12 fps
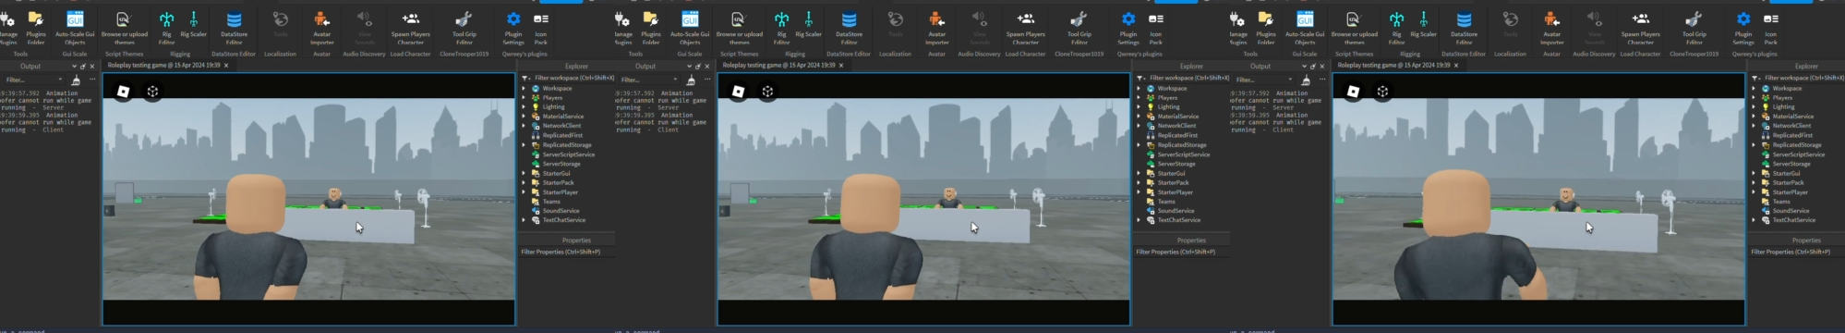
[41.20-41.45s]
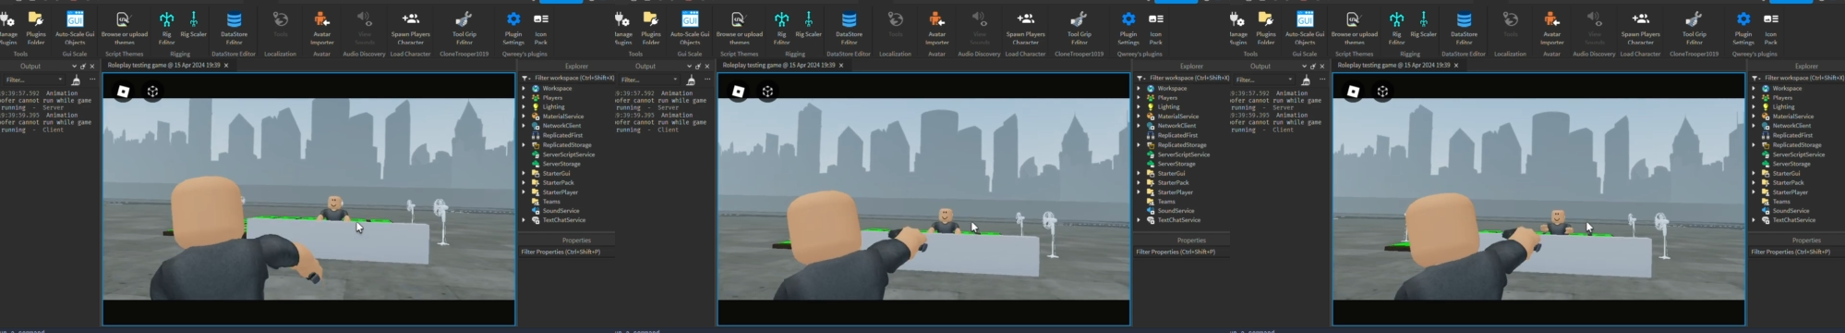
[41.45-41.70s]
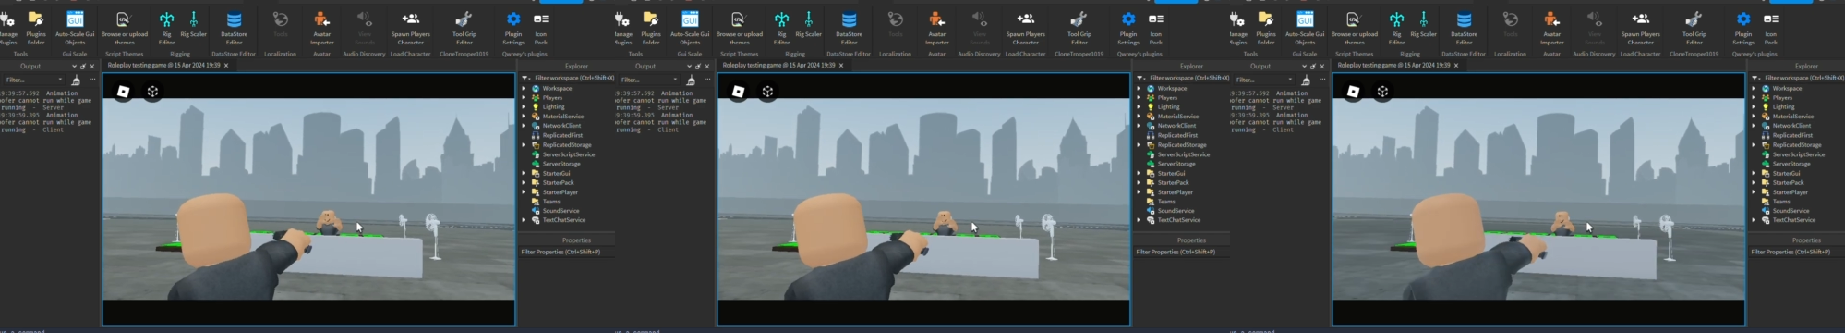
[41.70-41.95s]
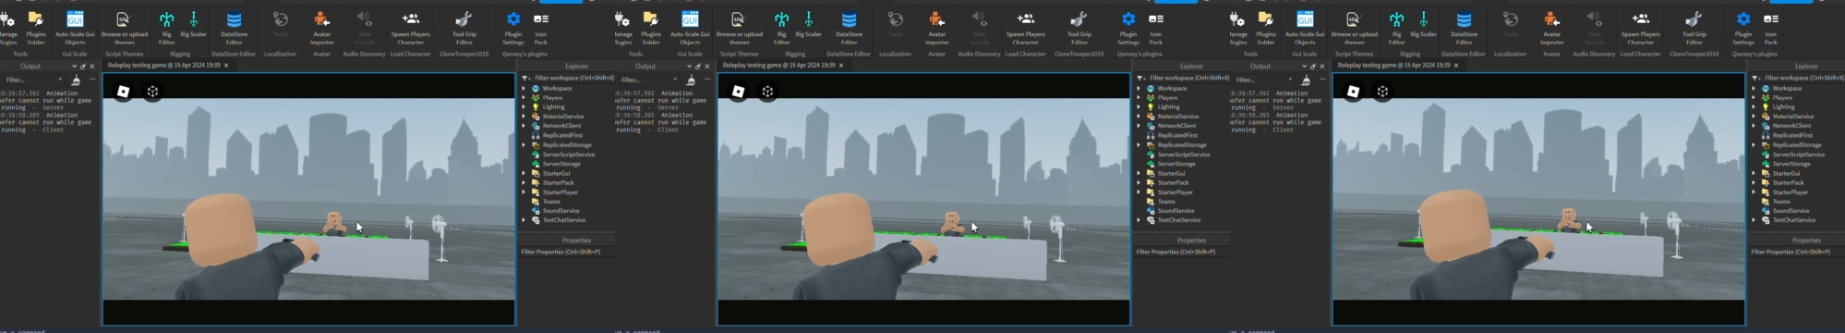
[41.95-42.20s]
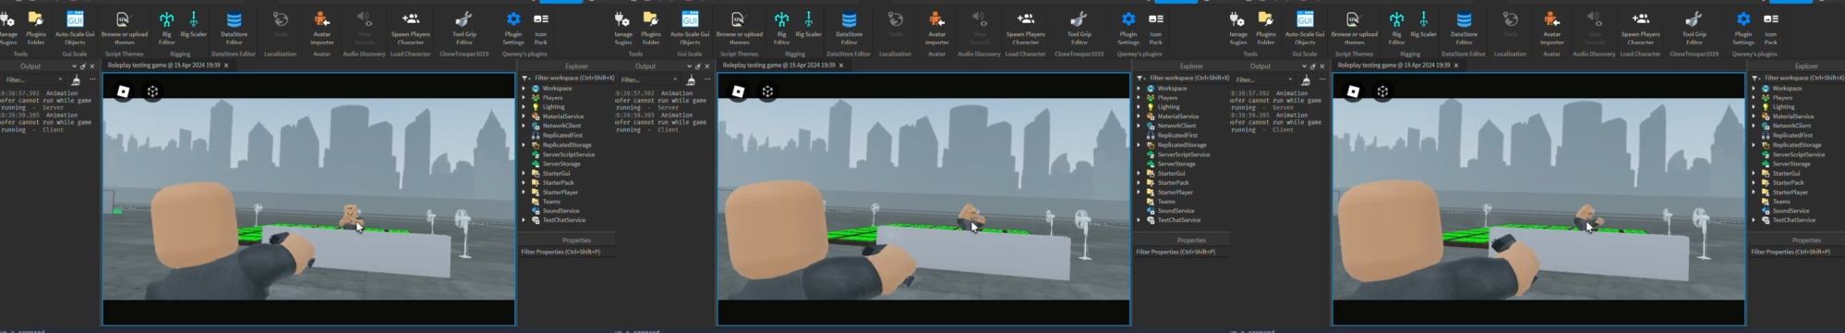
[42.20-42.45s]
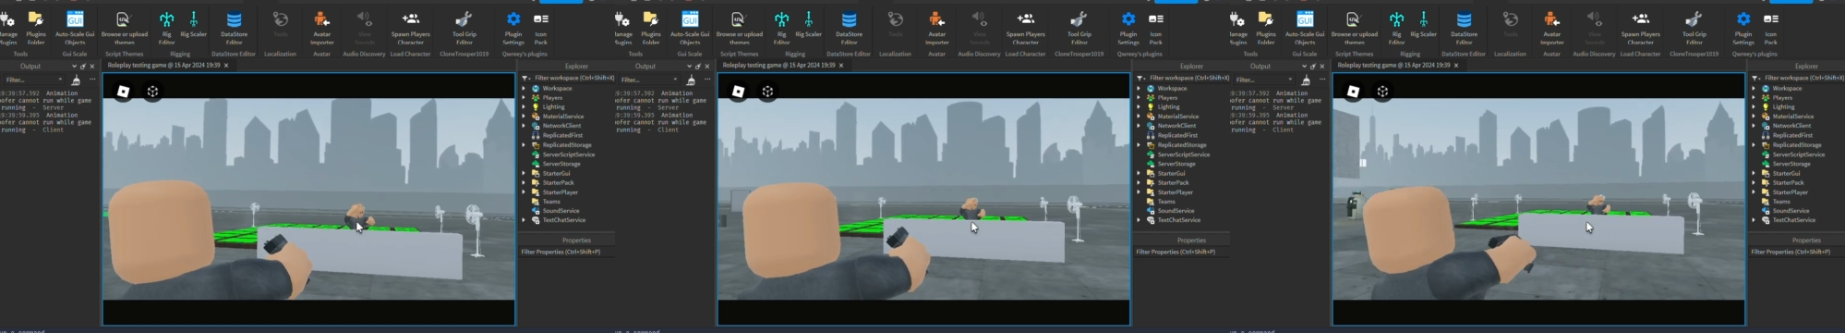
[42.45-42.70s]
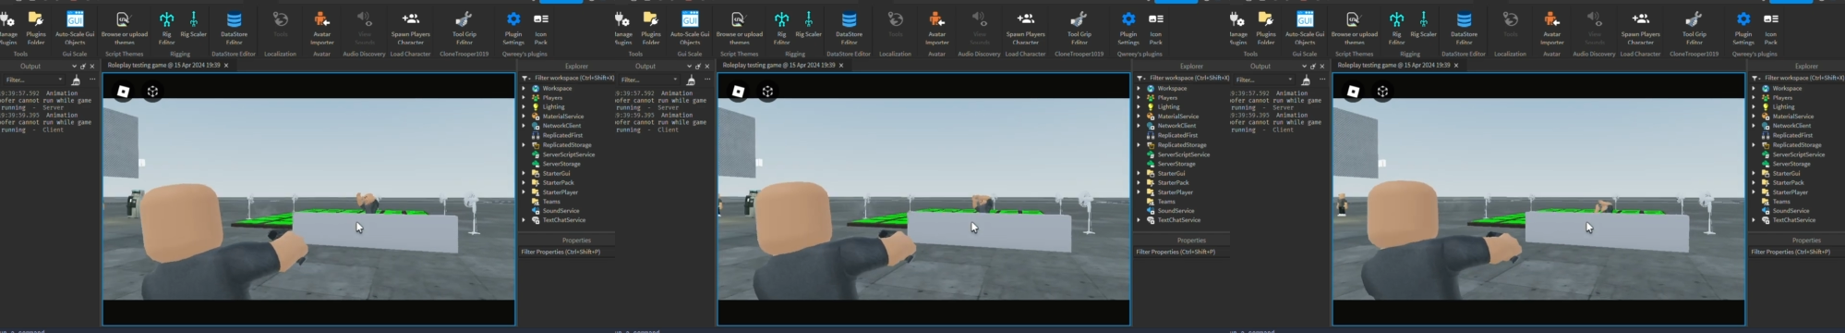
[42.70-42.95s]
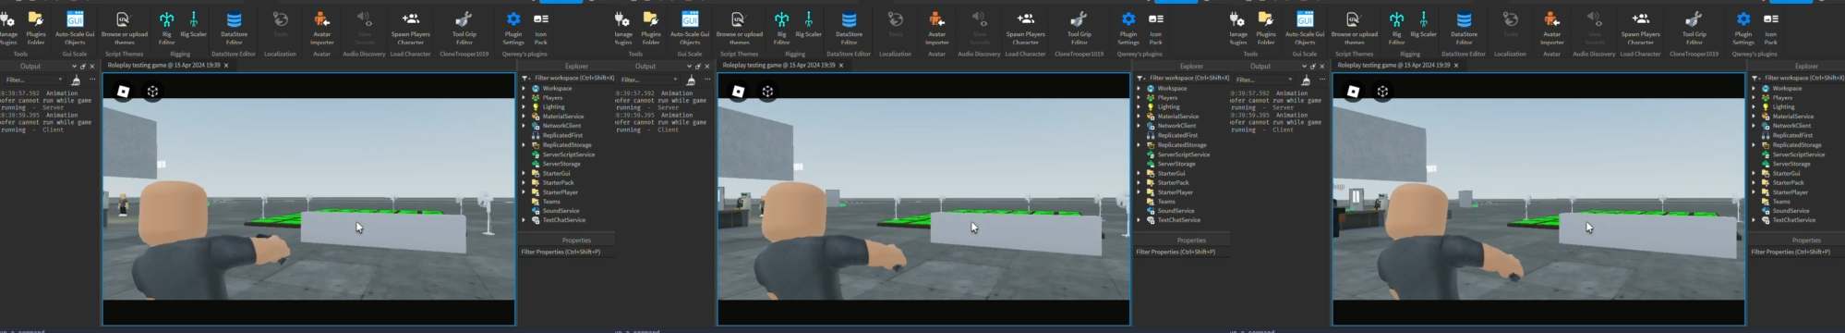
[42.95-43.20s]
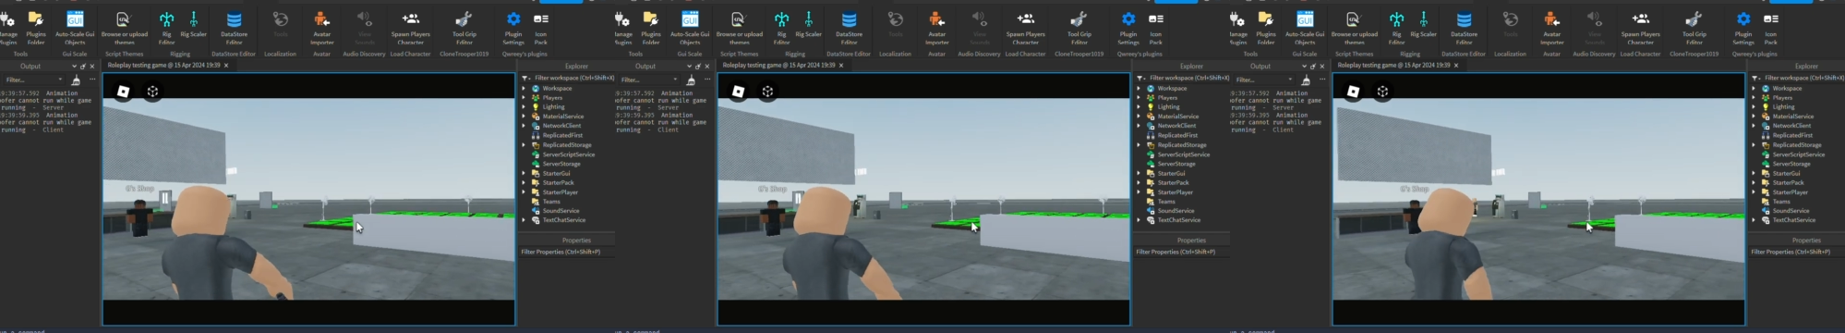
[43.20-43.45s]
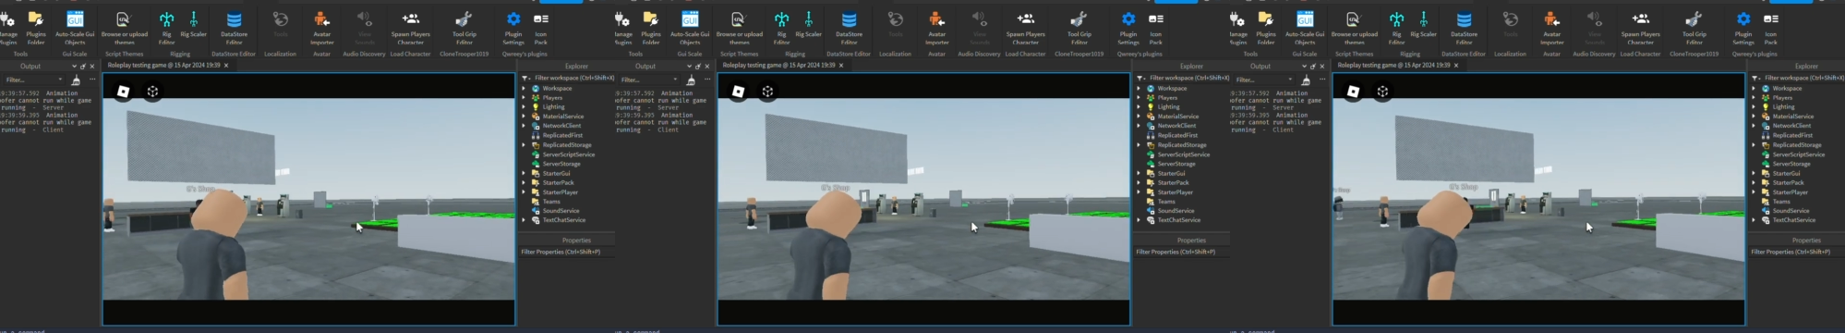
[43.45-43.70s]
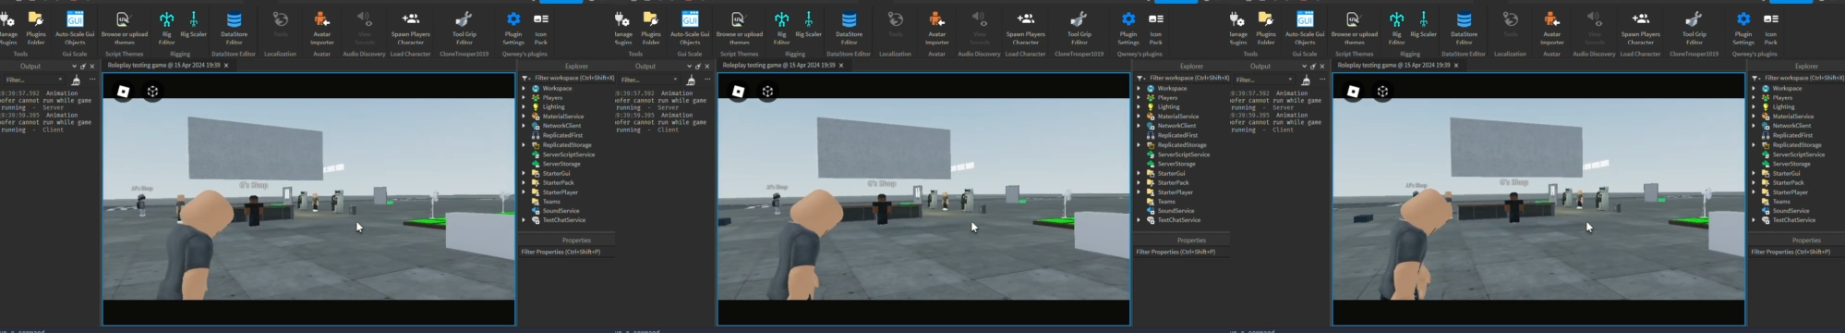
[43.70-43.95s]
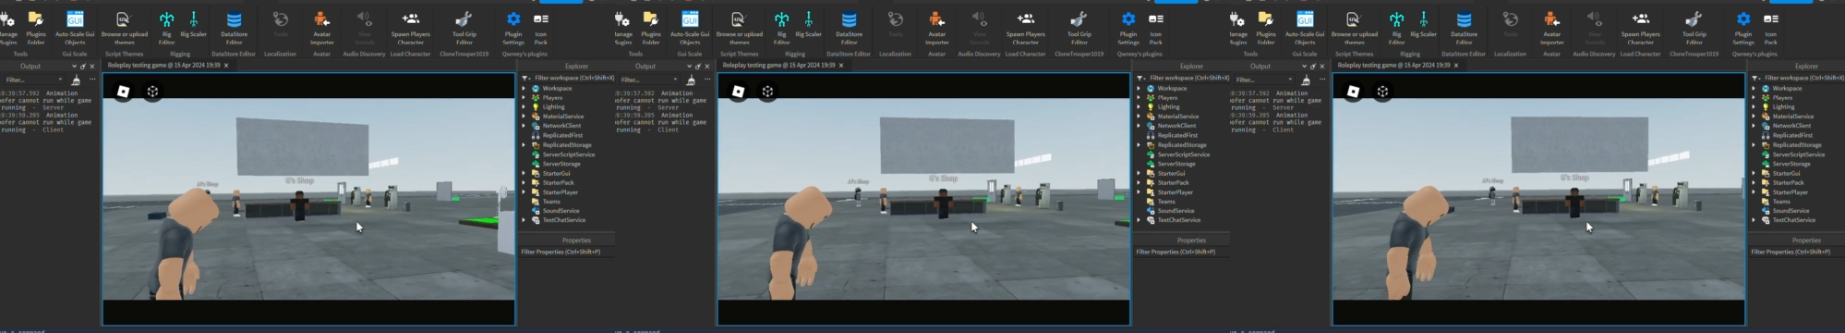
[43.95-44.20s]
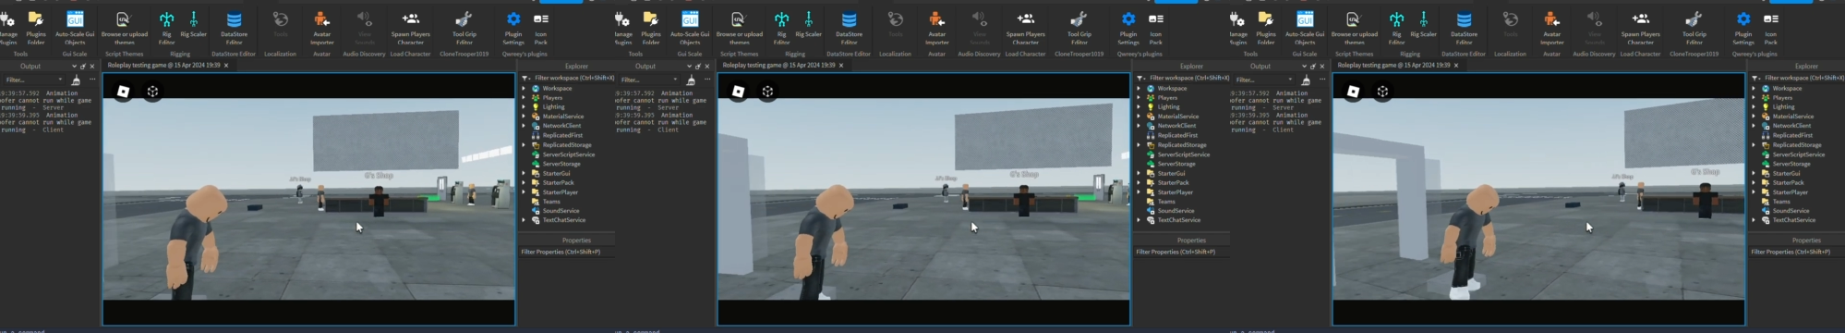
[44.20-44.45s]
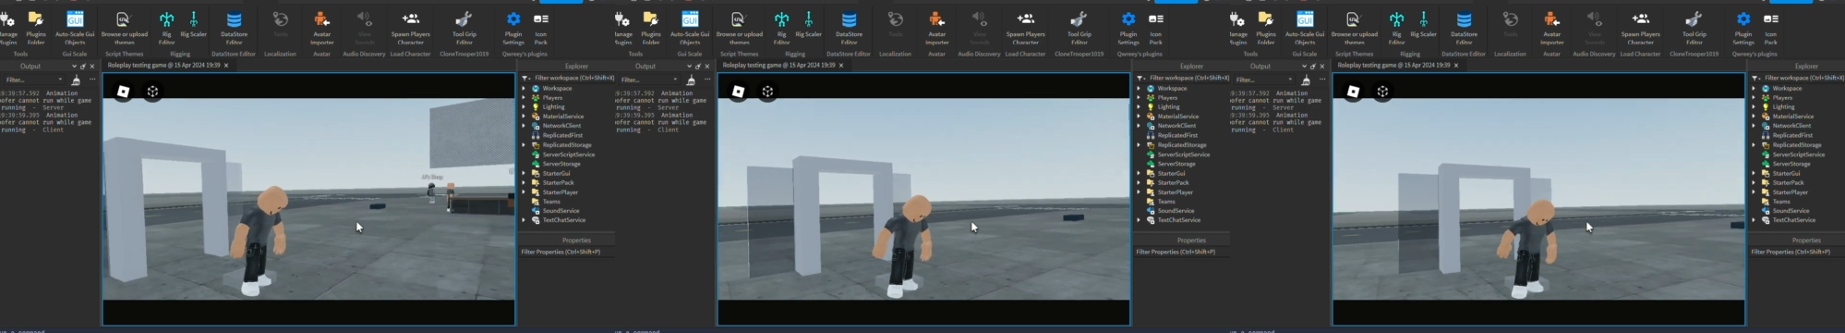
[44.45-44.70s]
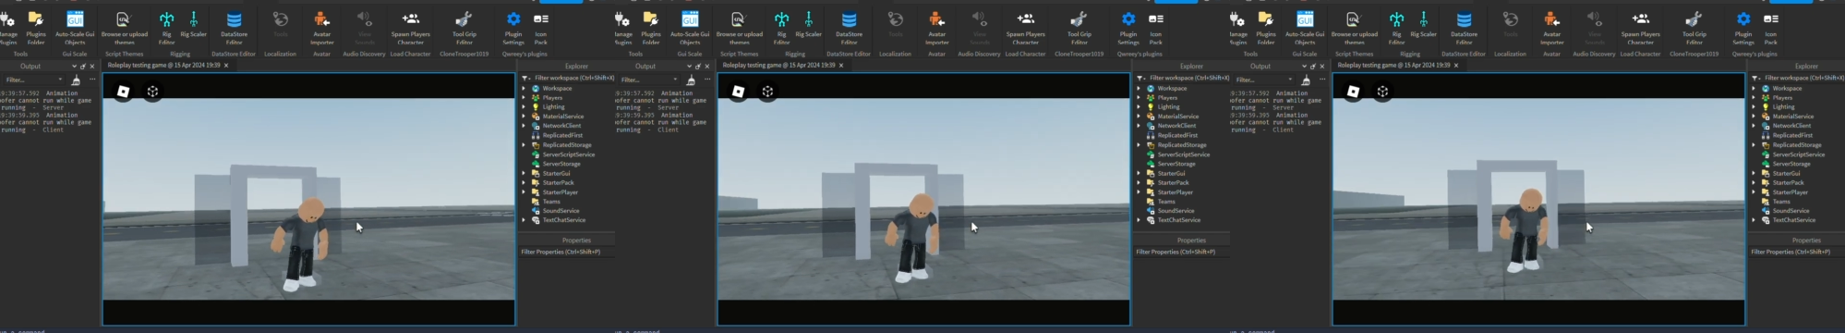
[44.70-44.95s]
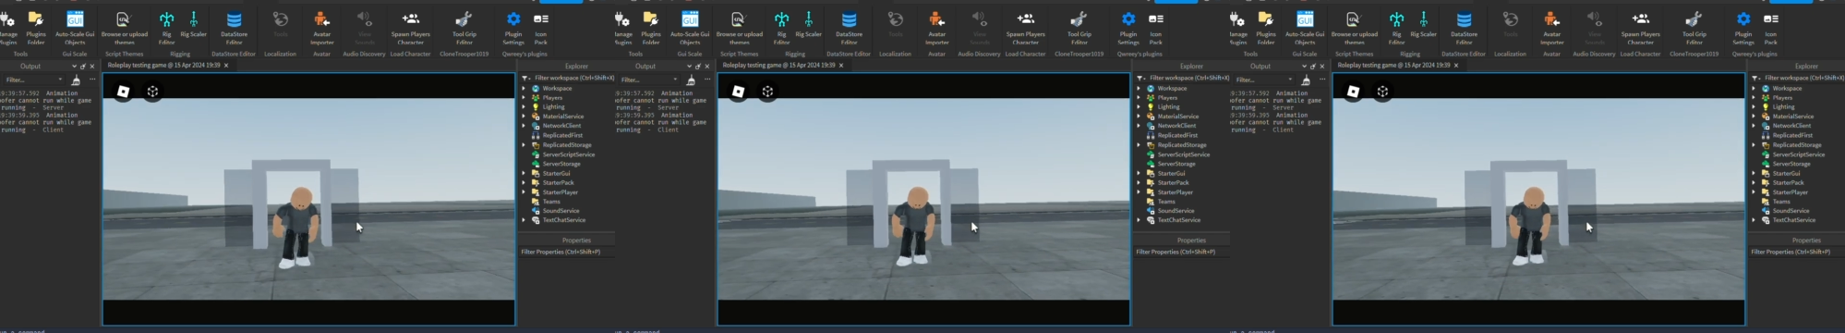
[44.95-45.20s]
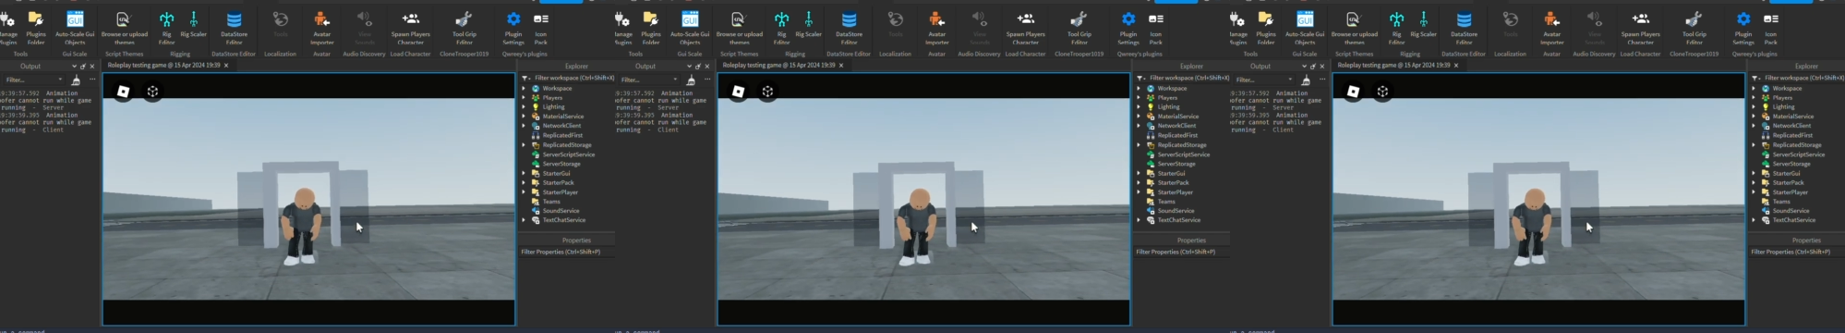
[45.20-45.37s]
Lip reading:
(no speaker visible)